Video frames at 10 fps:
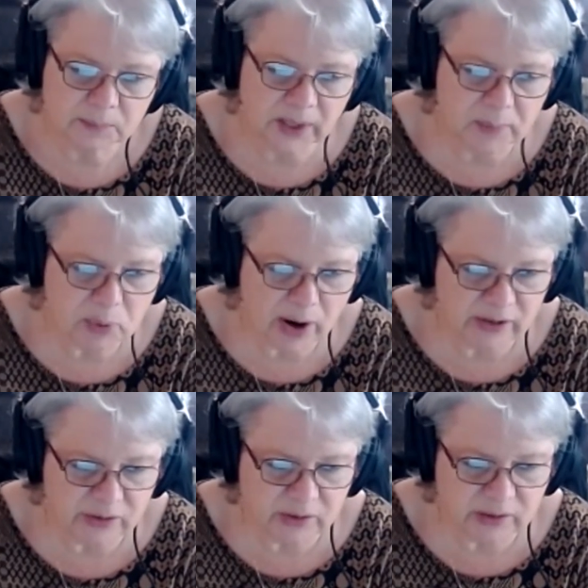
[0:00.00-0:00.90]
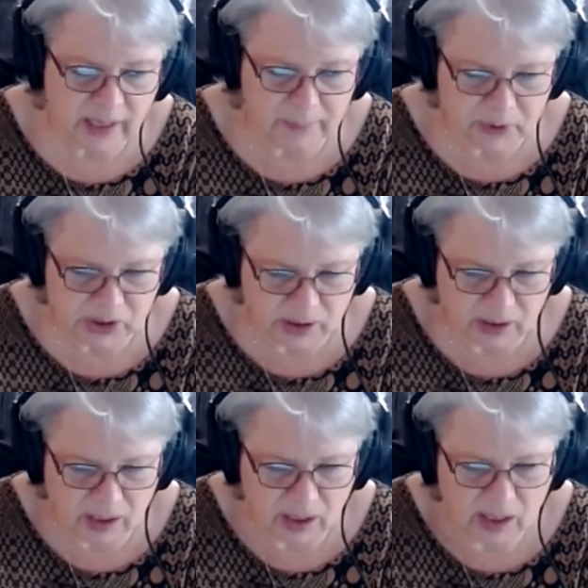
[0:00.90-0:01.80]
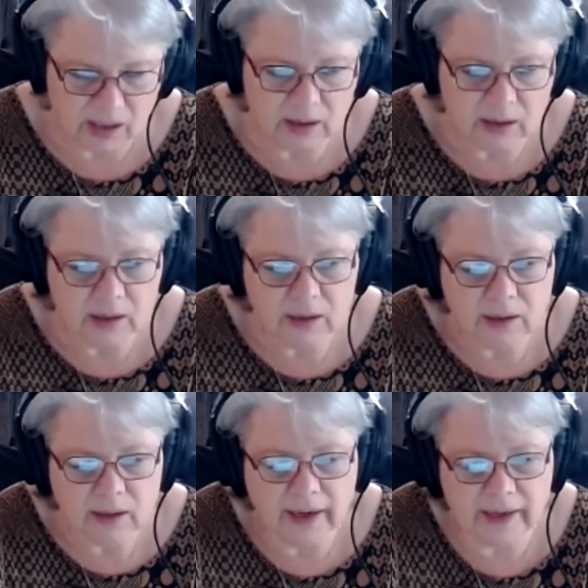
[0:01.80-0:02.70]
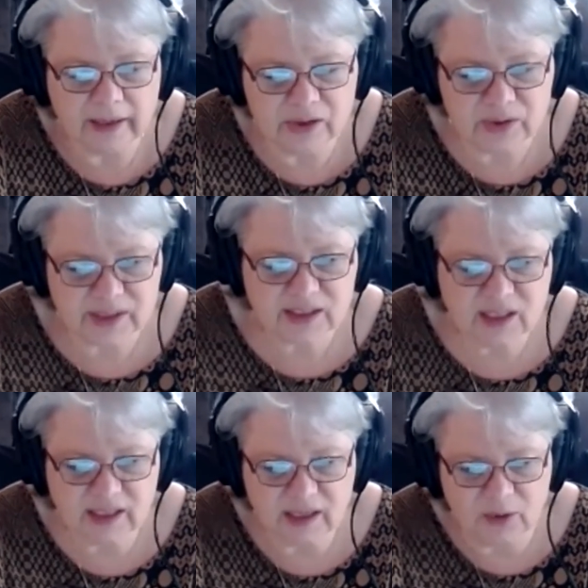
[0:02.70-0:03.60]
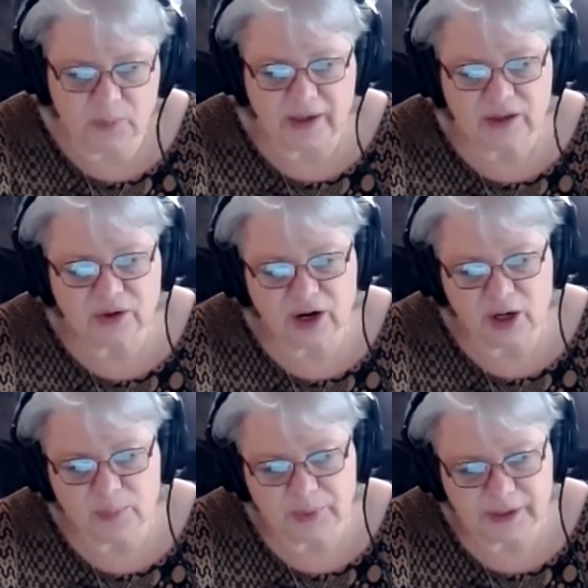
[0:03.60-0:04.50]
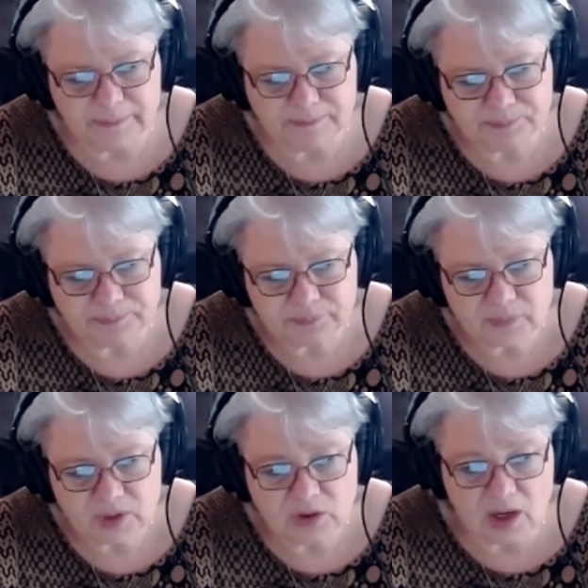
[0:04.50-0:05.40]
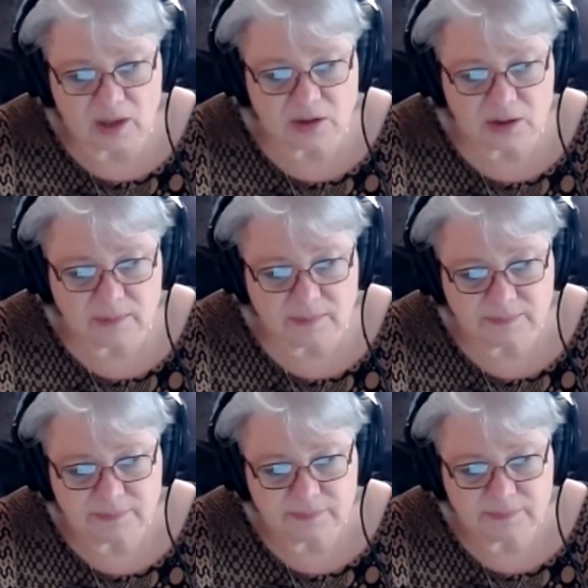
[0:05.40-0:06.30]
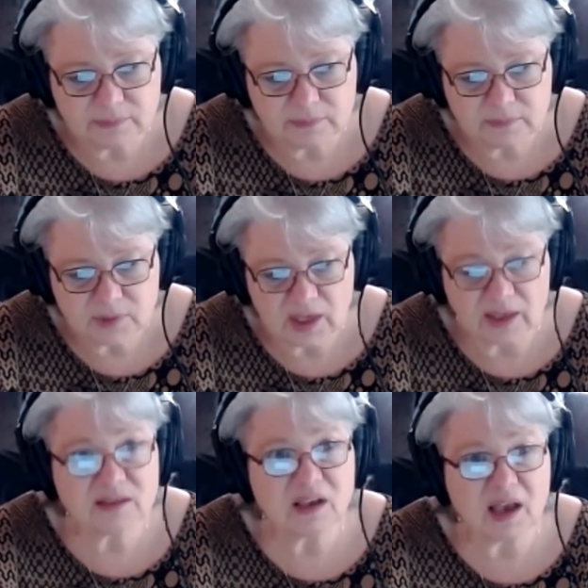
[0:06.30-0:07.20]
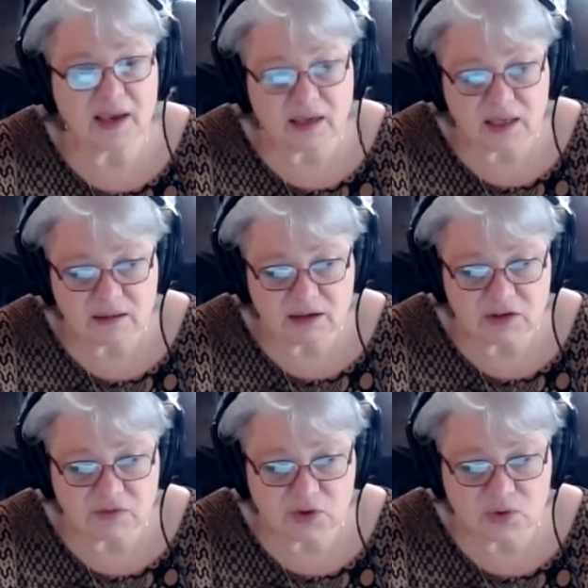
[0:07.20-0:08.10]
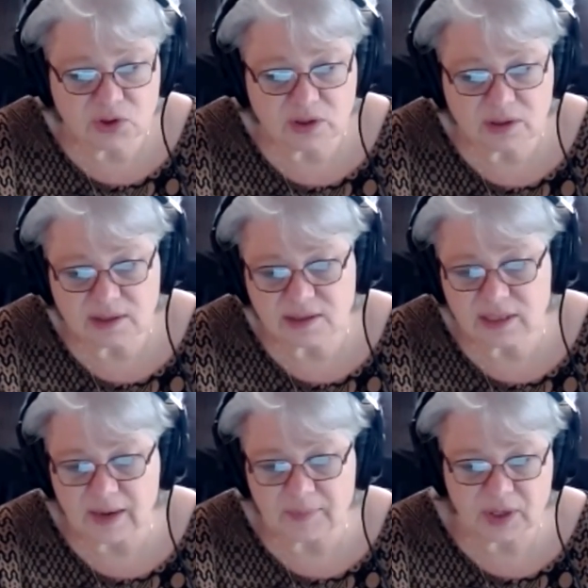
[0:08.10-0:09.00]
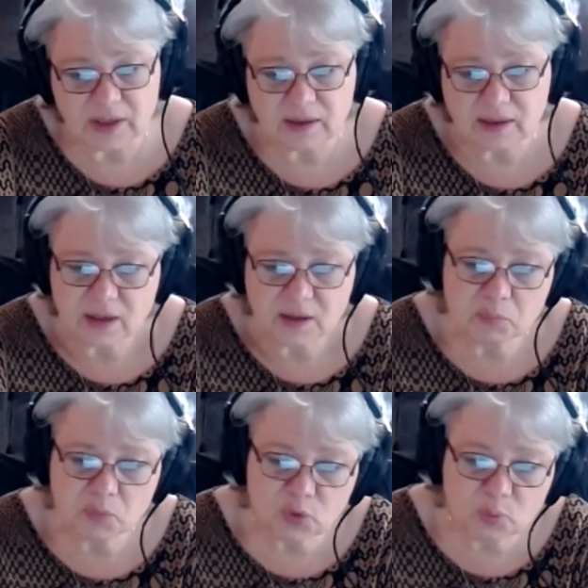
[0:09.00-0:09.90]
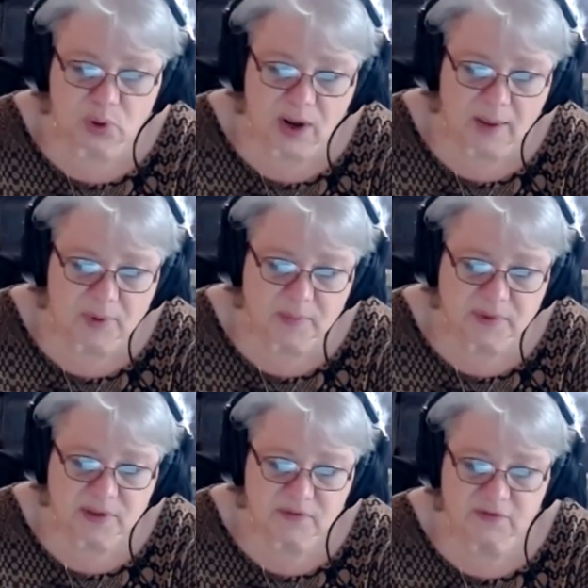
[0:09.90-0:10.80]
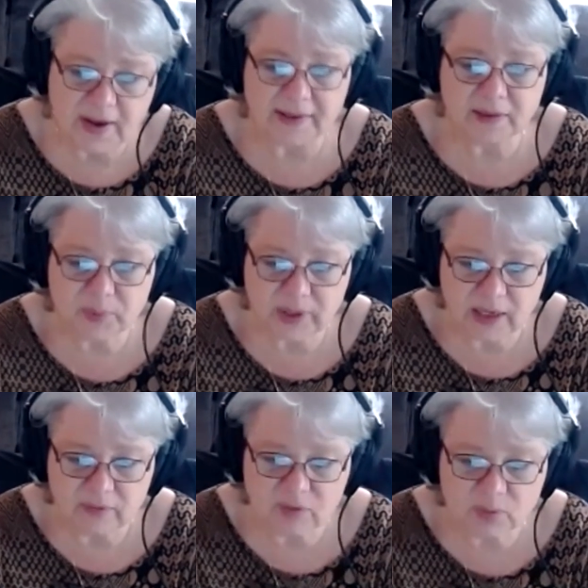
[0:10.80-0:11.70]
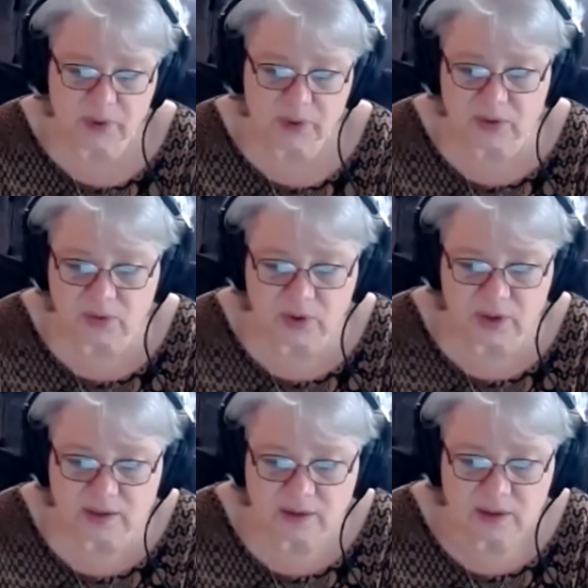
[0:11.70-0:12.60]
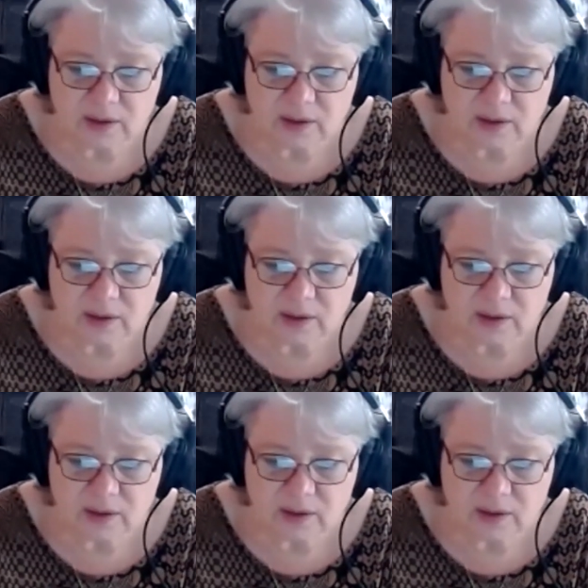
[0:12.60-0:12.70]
blood pressure, temperature, and increased irregular heartbeat. Long-term, anxiety, confusion, insomnia, mood problems, violent behavior, paranoid